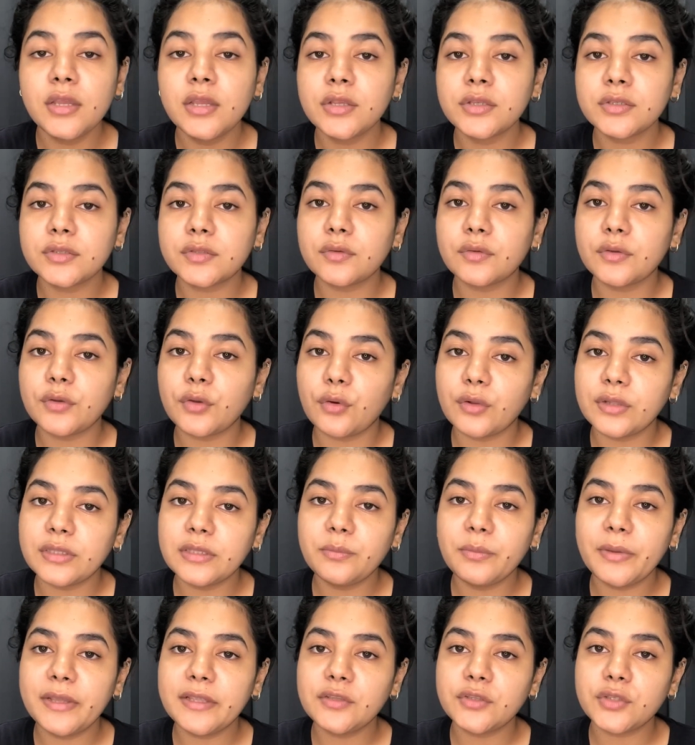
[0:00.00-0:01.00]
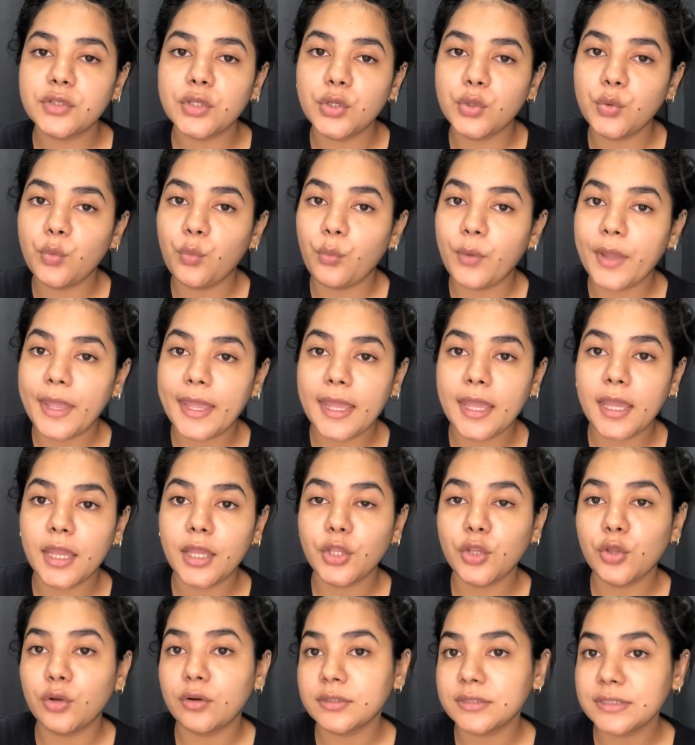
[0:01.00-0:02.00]
So it all depends on where
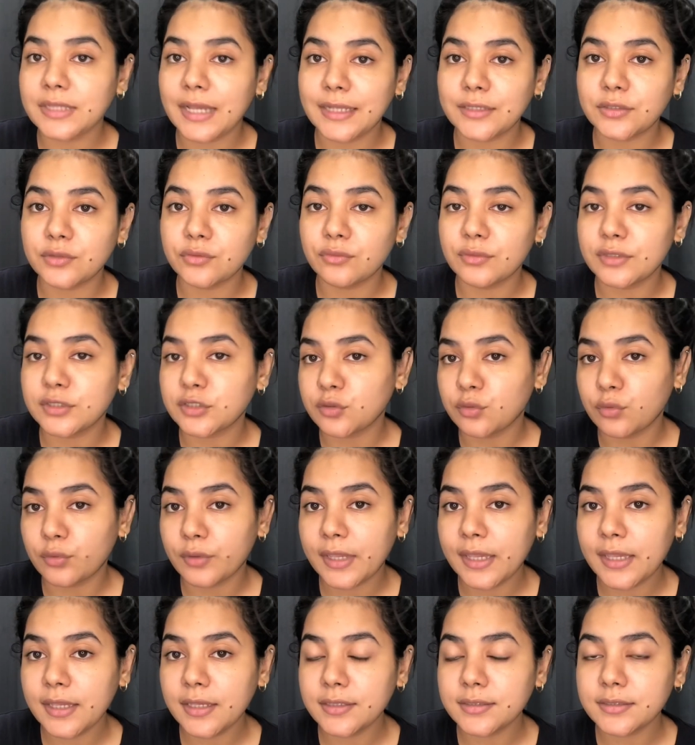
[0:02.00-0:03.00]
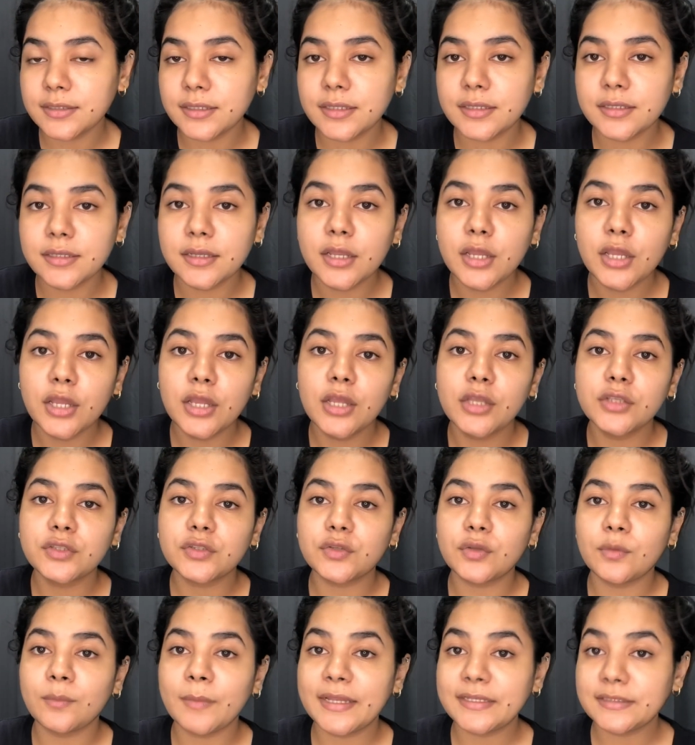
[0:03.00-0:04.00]
your tattoo is located.
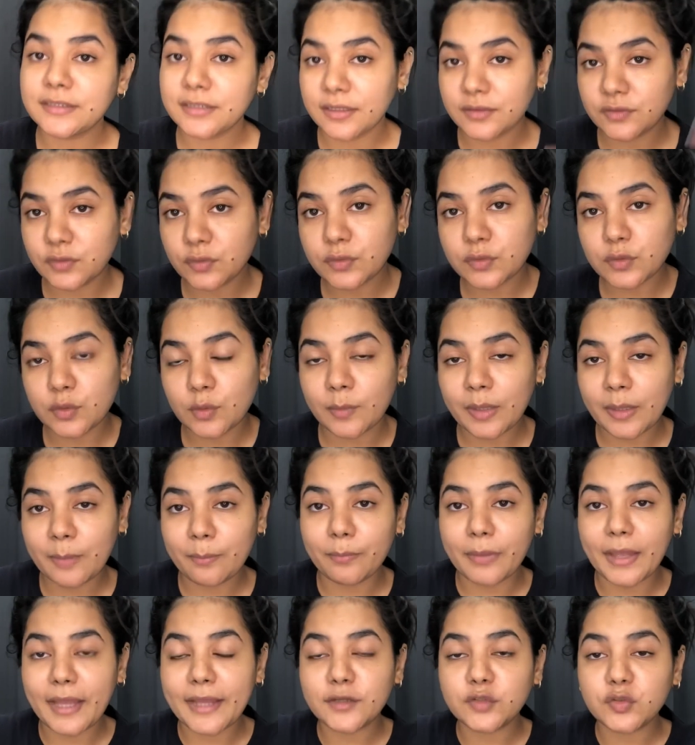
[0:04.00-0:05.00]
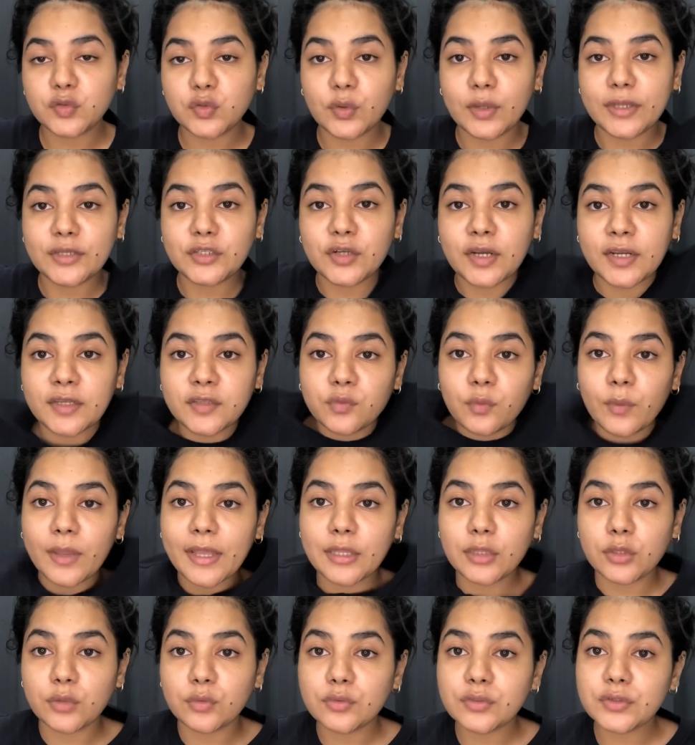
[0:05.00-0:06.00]
So my tattoo is on my back, so I try to wear
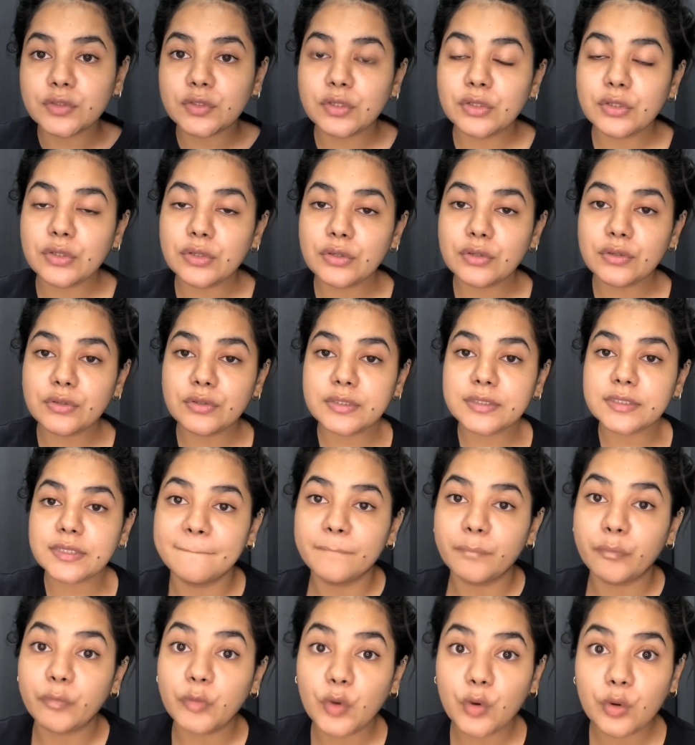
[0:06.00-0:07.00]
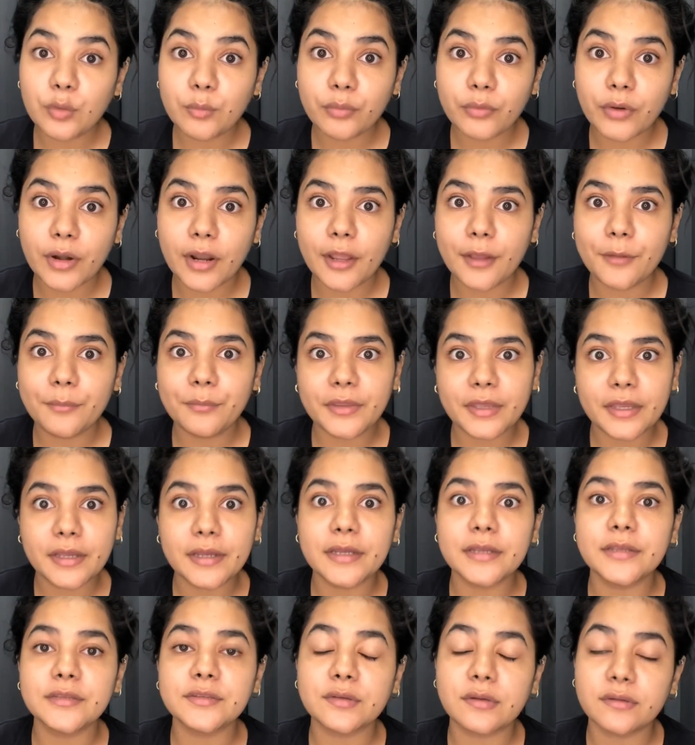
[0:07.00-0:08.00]
loose clothes, no bra,
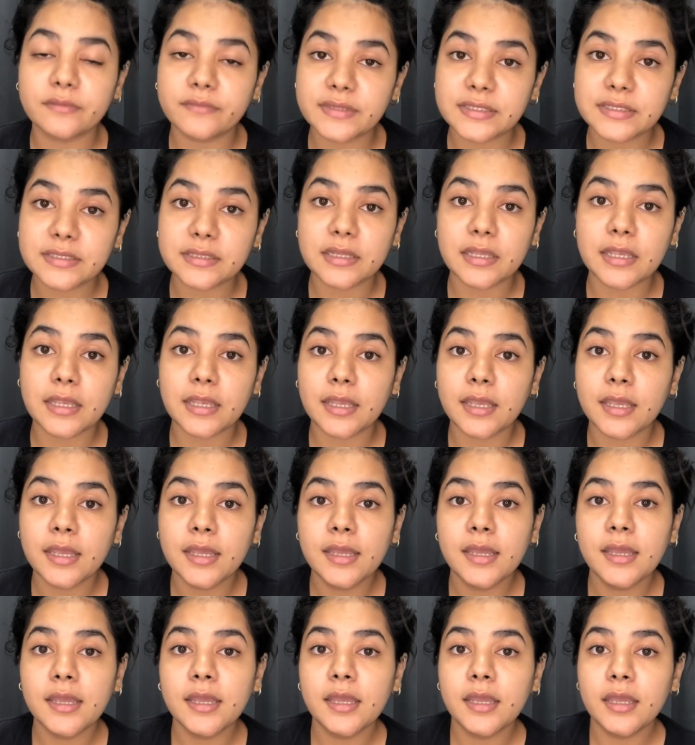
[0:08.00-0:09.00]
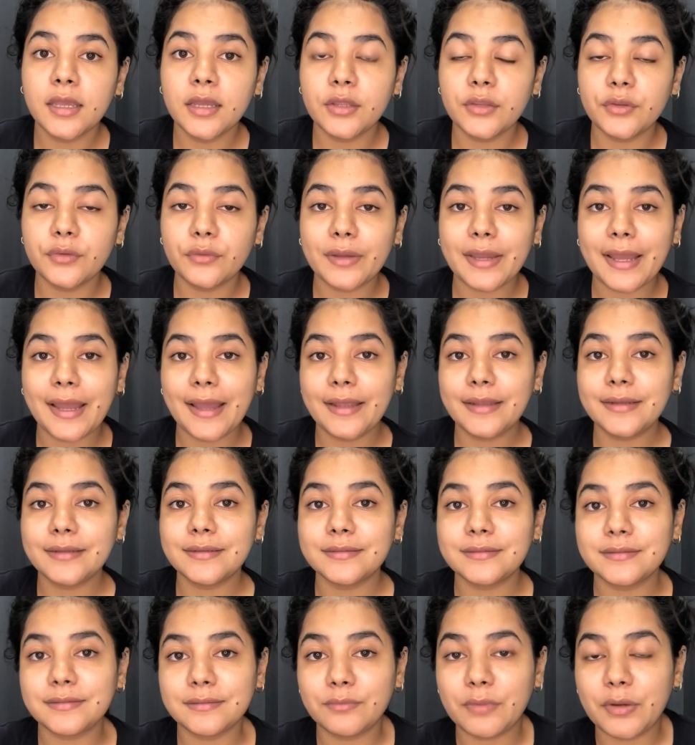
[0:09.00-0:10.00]
because obviously you
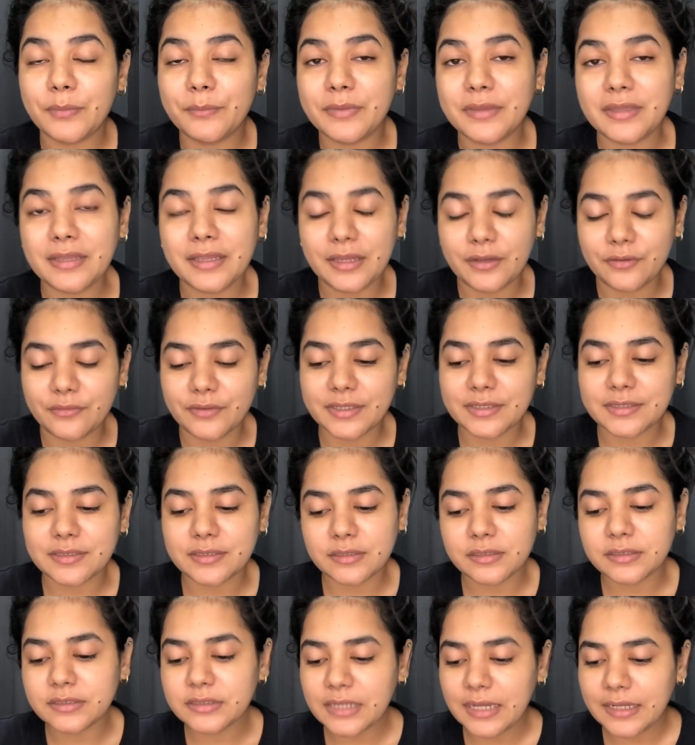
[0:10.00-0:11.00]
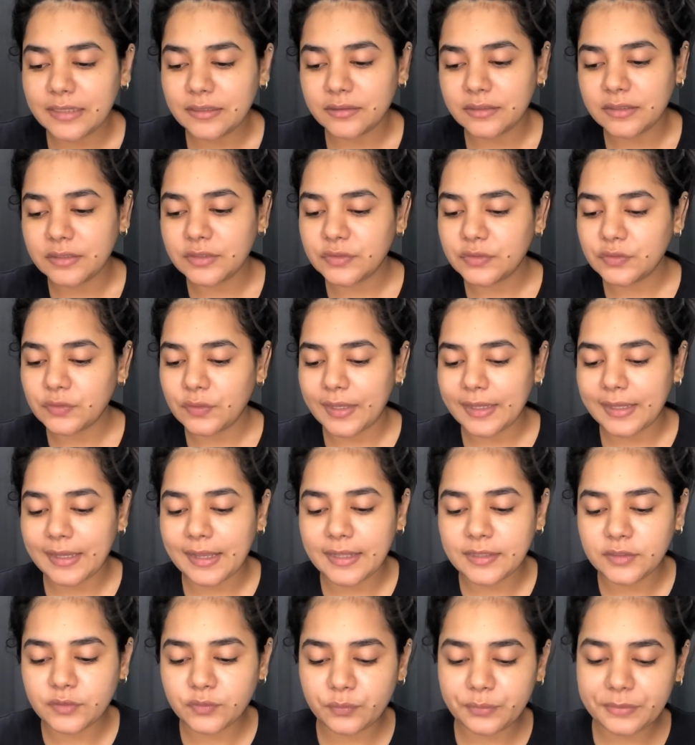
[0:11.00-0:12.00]
can't, remember the area is still tender, so I
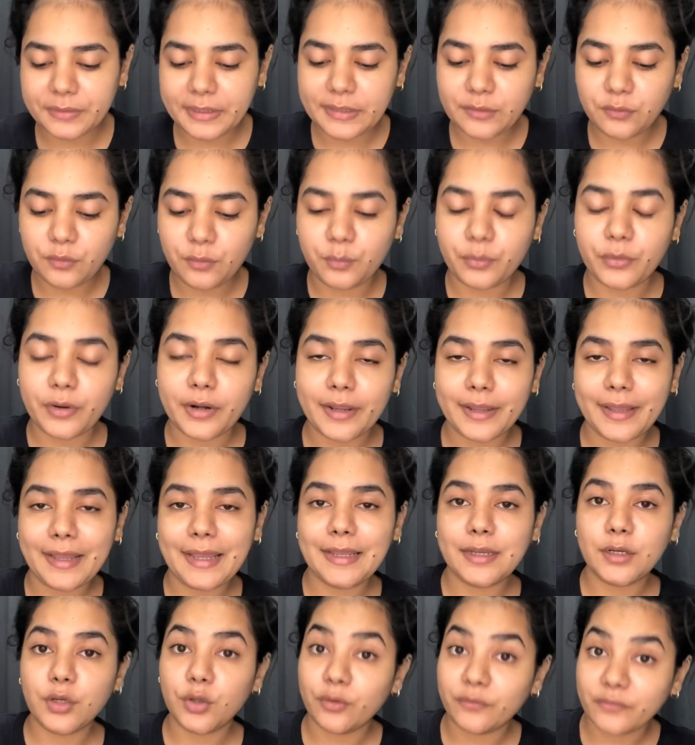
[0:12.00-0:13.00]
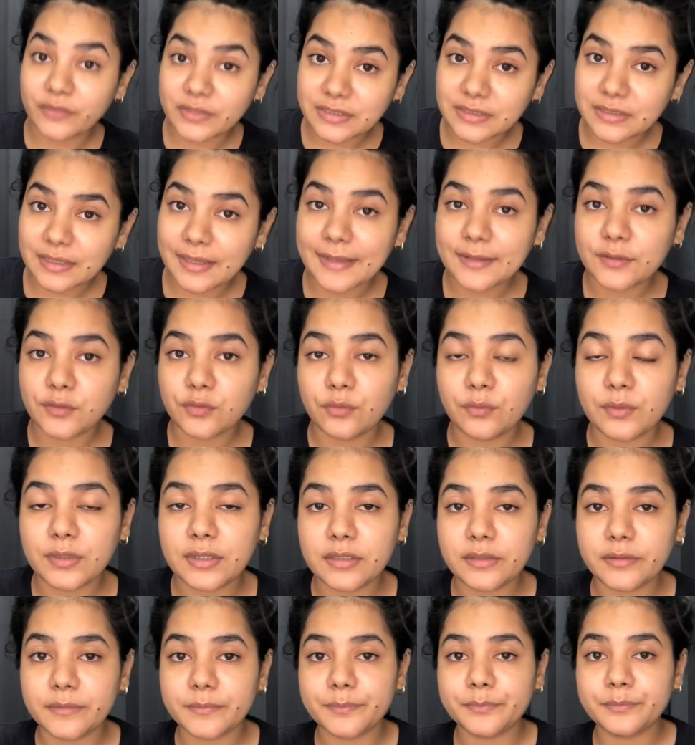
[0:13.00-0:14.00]
can't wear no bra, and obviously I don't want
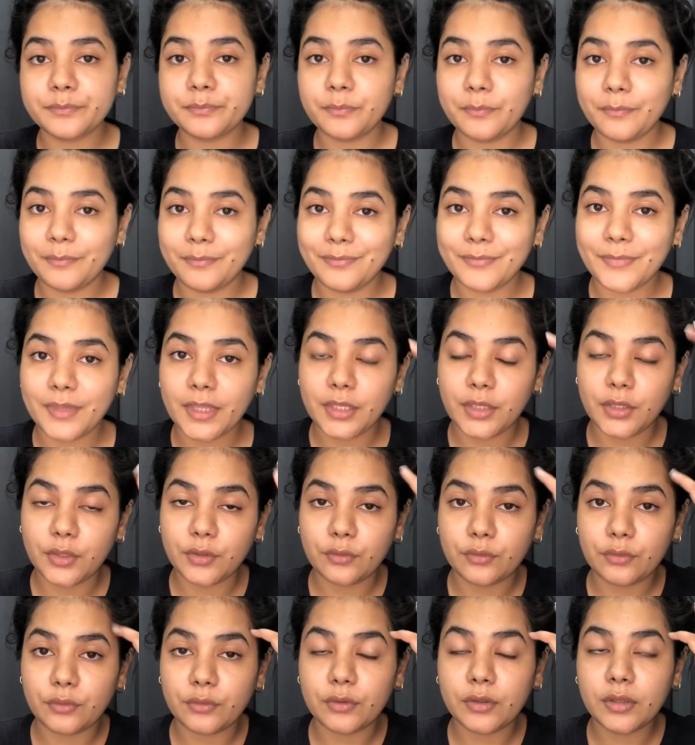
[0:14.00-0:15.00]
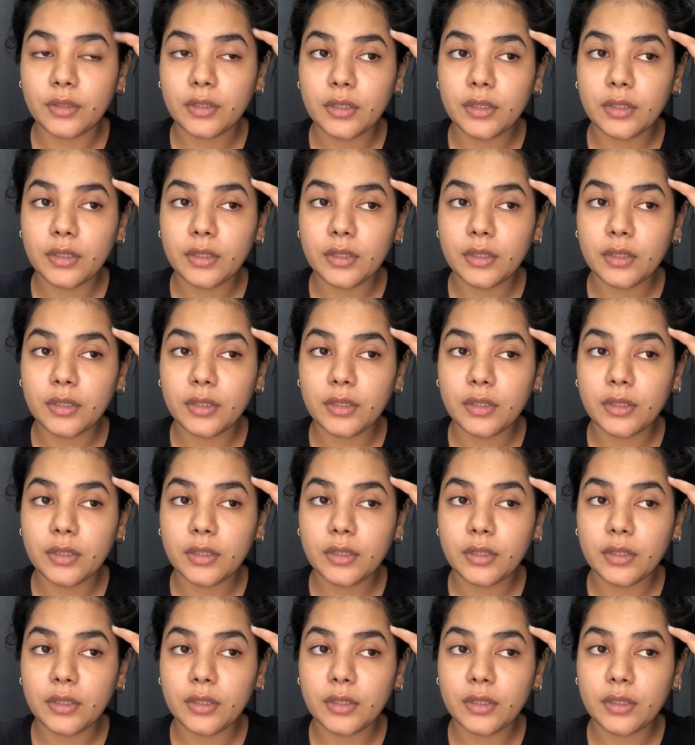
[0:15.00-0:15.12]
to, you know,